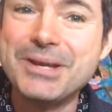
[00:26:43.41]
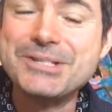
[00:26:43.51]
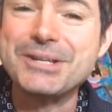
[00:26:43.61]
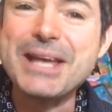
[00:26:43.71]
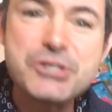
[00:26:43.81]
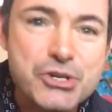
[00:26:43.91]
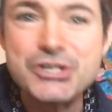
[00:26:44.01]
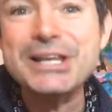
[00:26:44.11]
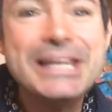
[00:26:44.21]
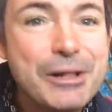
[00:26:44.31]
So that's
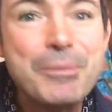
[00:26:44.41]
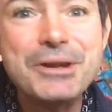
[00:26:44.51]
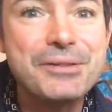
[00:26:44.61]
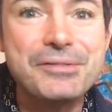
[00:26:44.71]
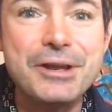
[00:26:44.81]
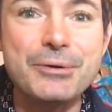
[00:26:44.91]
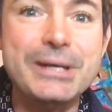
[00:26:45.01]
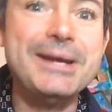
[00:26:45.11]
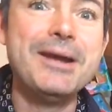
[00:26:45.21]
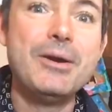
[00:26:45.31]
just a little bit of
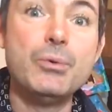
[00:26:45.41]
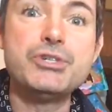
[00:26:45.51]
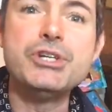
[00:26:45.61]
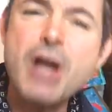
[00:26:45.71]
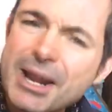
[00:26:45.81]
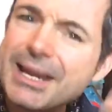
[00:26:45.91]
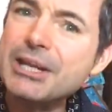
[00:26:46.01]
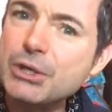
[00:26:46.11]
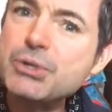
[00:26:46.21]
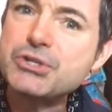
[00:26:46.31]
theory, which you kind of
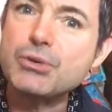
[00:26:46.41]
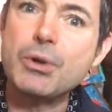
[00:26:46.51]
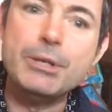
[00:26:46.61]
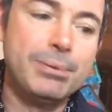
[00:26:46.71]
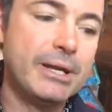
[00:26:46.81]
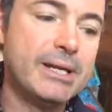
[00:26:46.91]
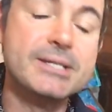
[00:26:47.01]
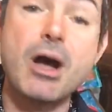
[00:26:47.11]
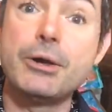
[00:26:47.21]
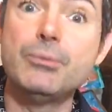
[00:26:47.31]
get used to when you play
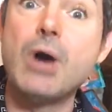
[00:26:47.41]
guitar.